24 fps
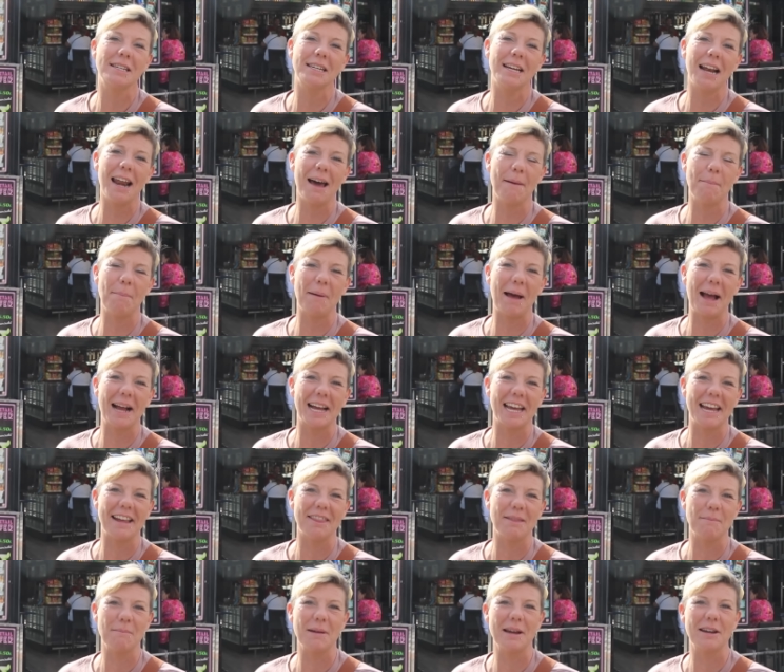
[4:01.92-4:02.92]
slap bang
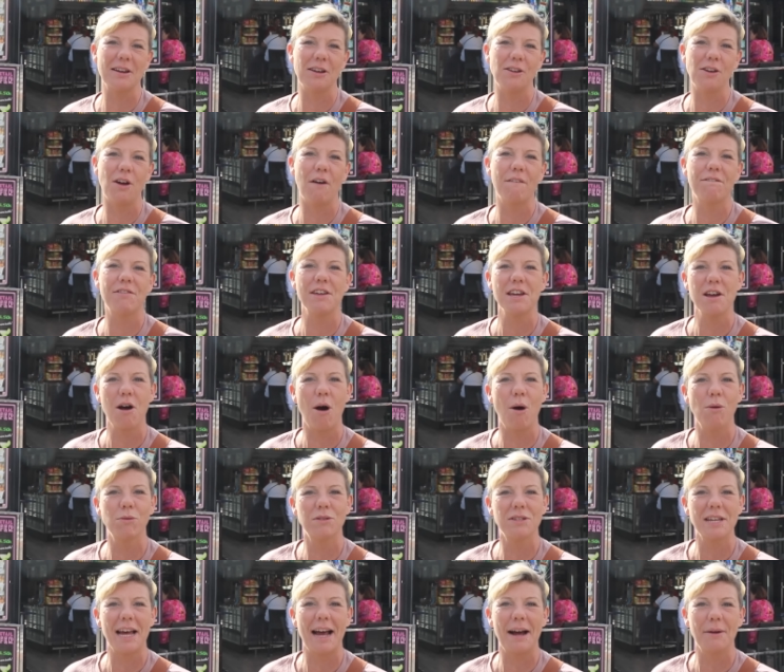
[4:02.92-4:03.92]
in the middle of the
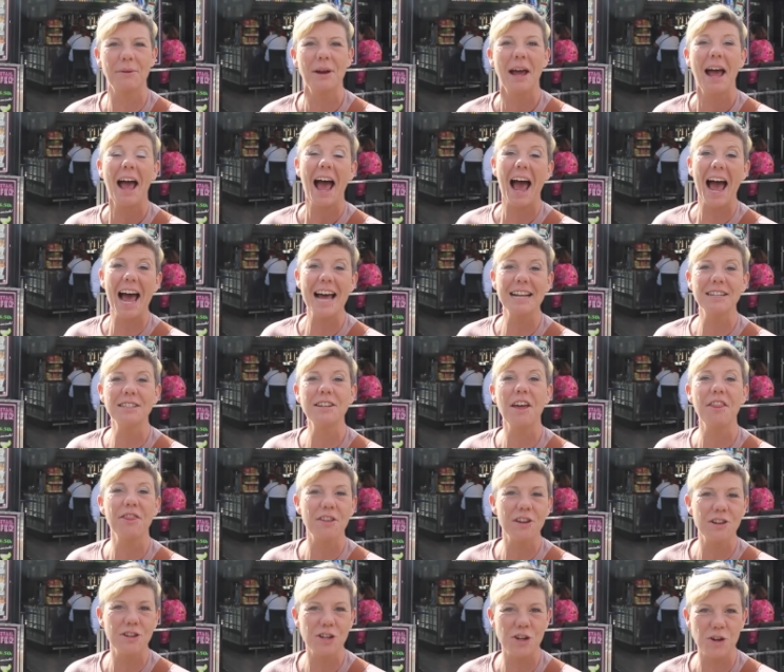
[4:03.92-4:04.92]
old town and
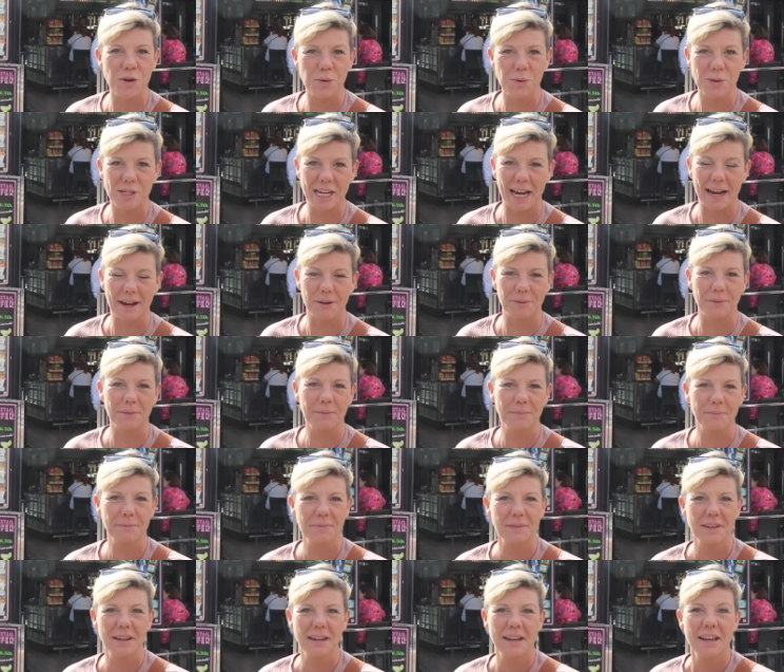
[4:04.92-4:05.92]
the new
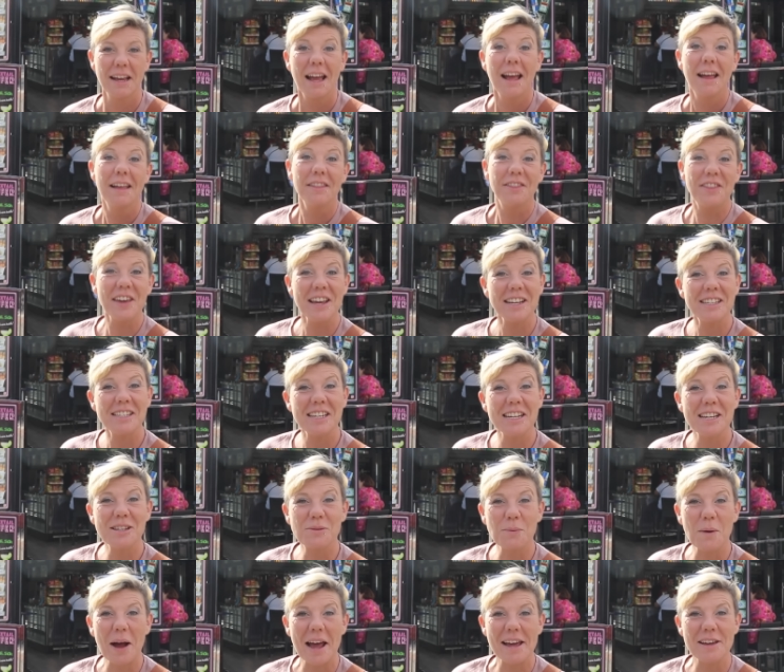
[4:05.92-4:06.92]
town. This
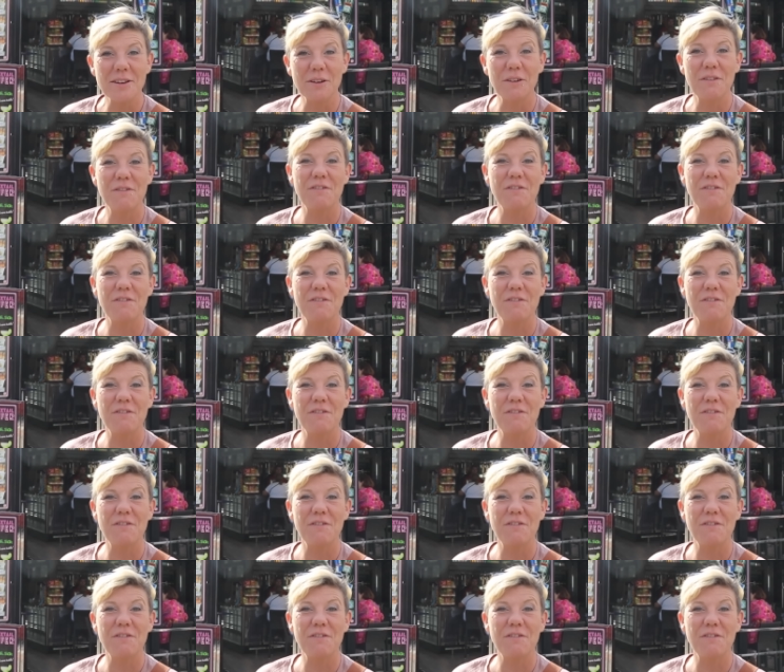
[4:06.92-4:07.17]
is where you'll